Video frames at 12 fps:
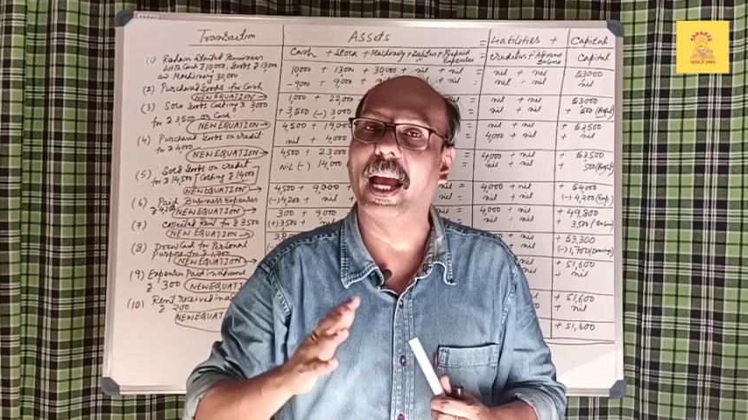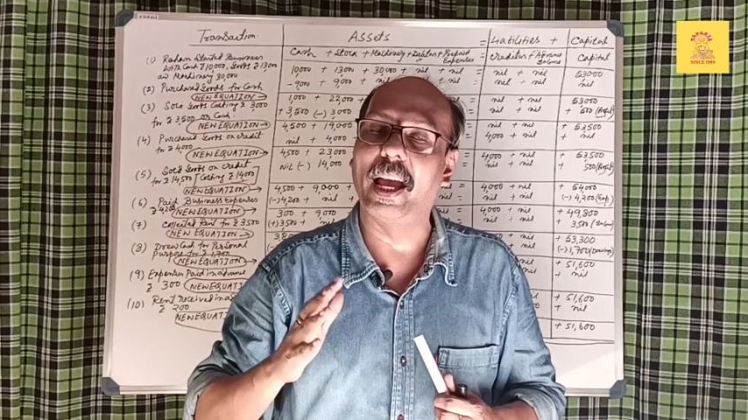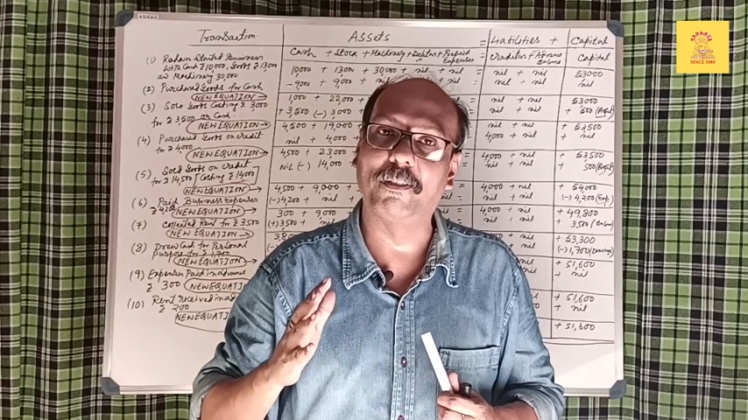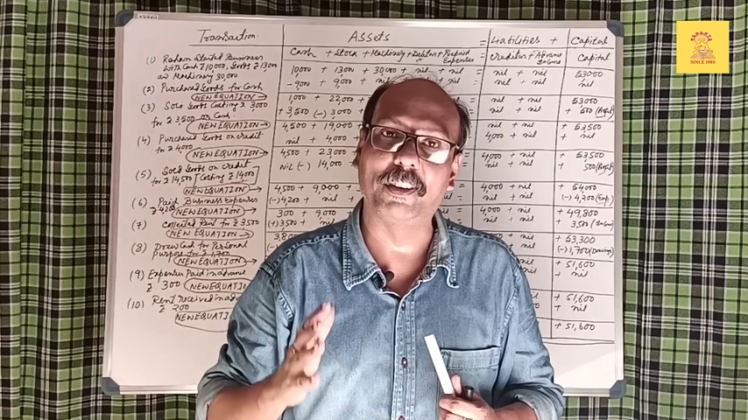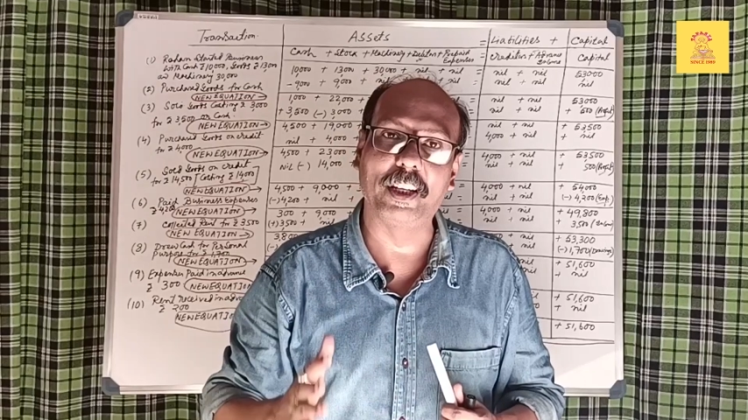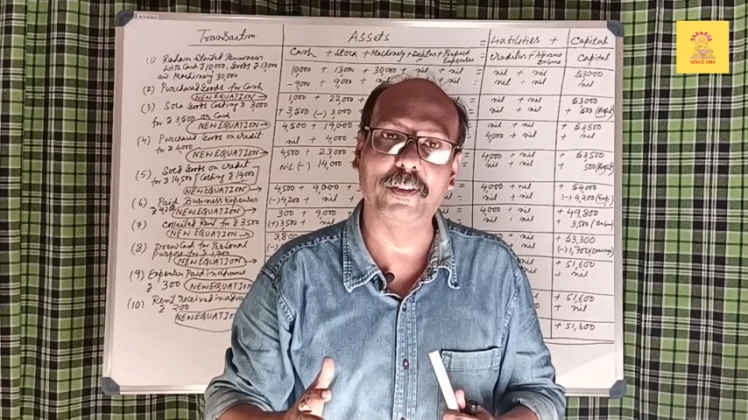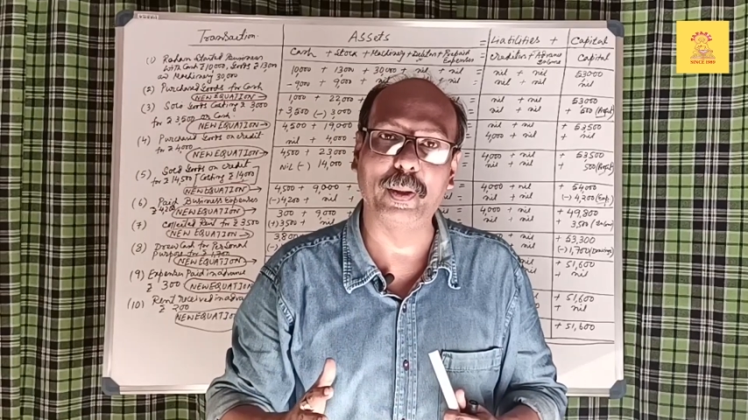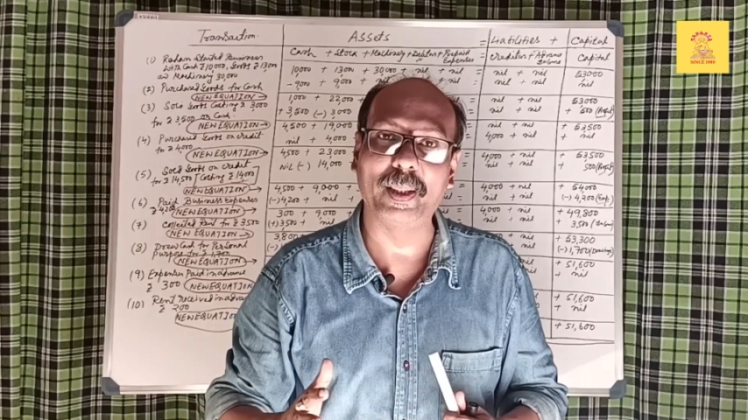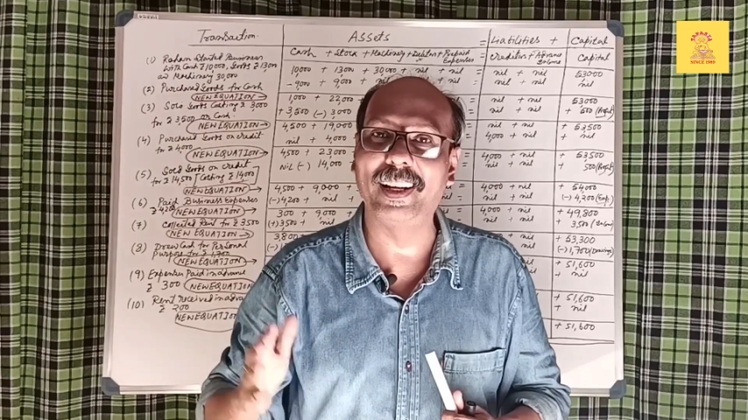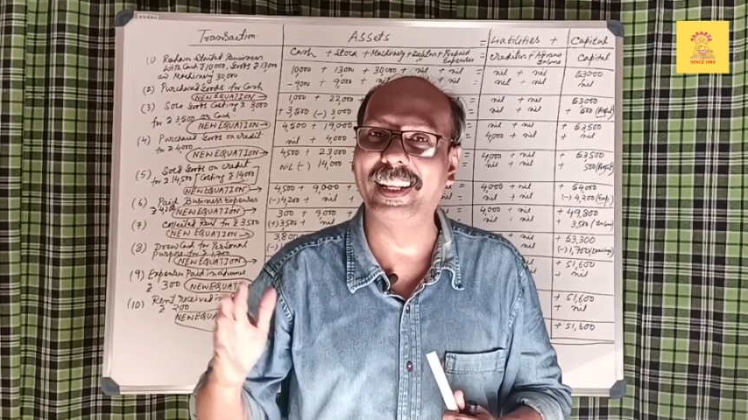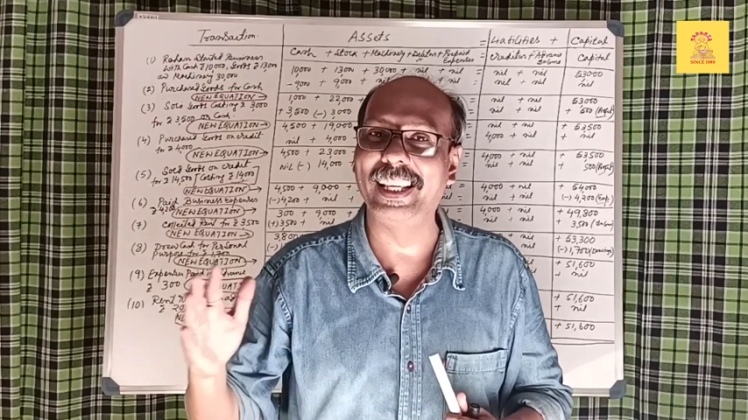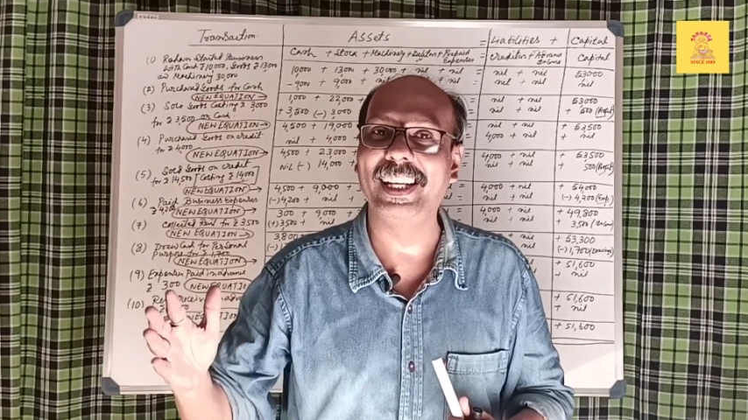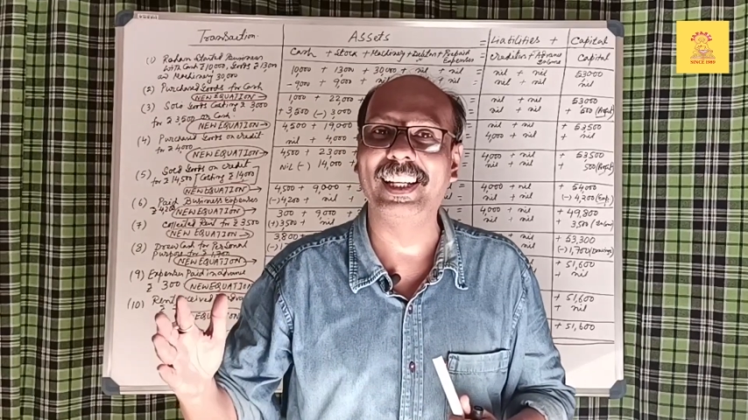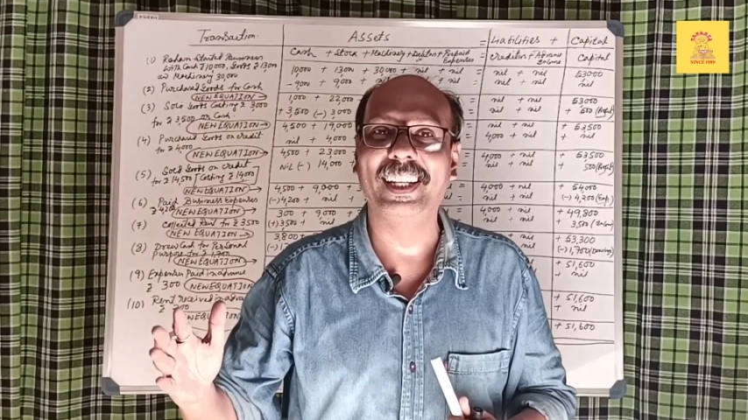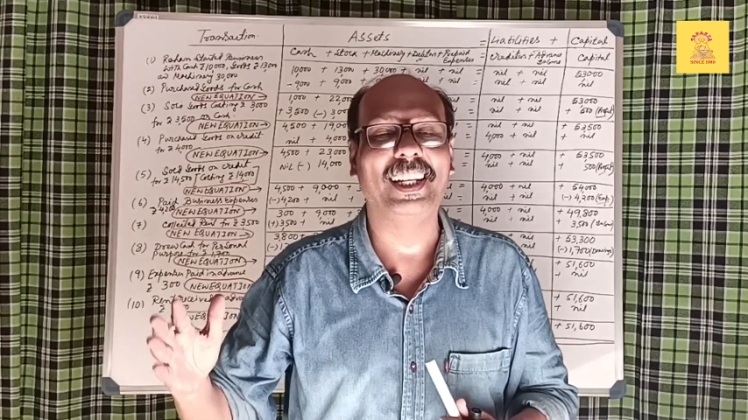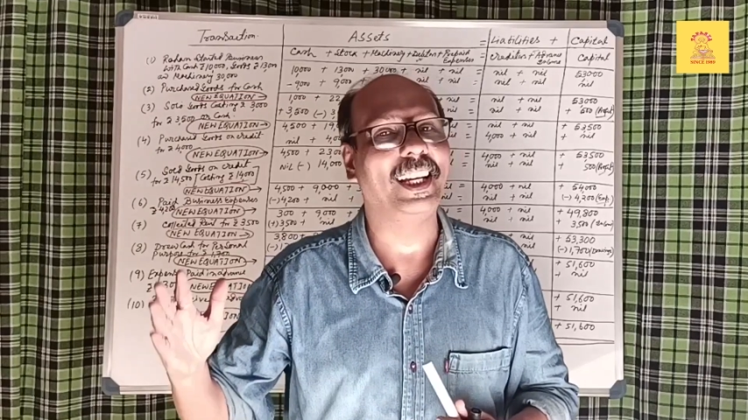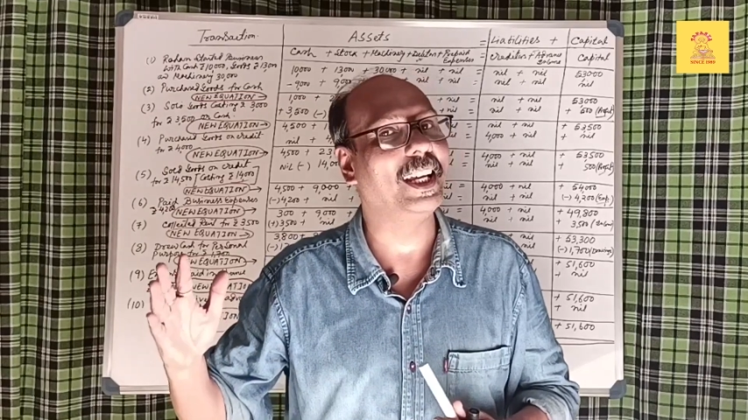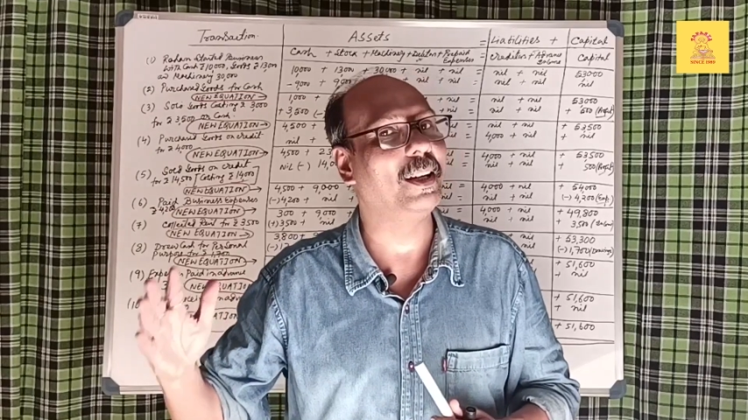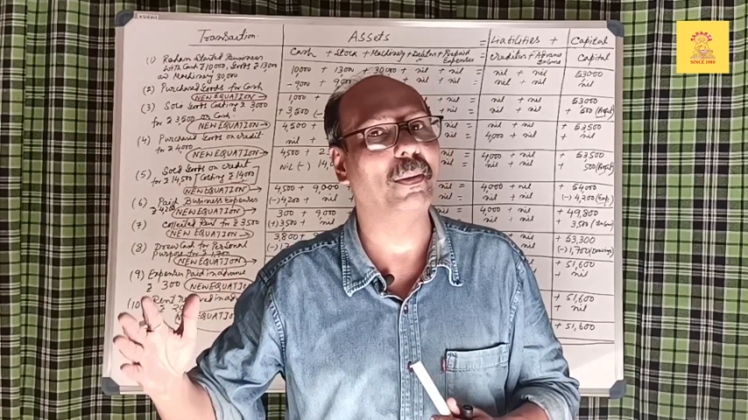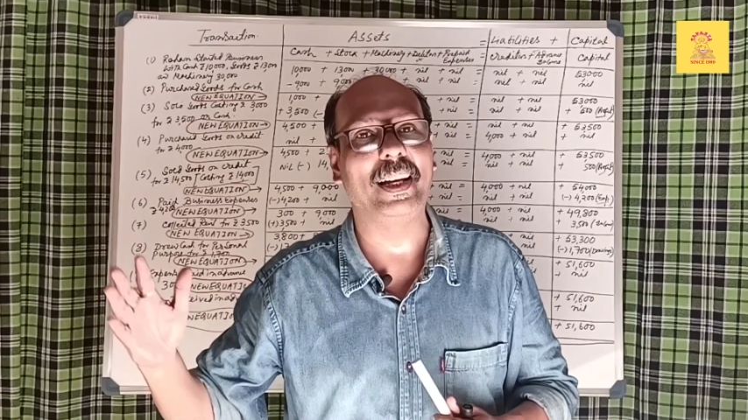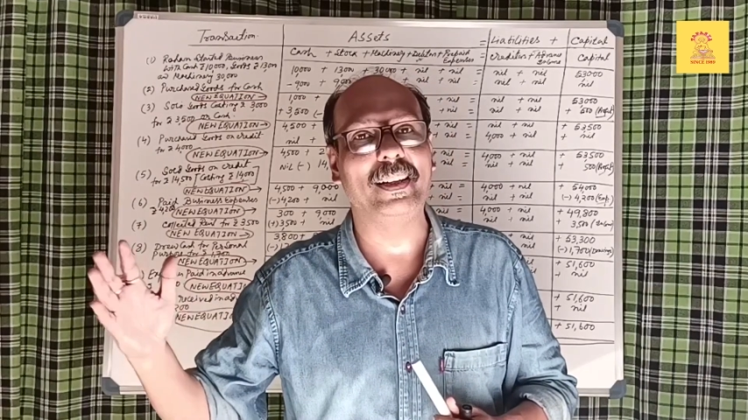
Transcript: I have given the link in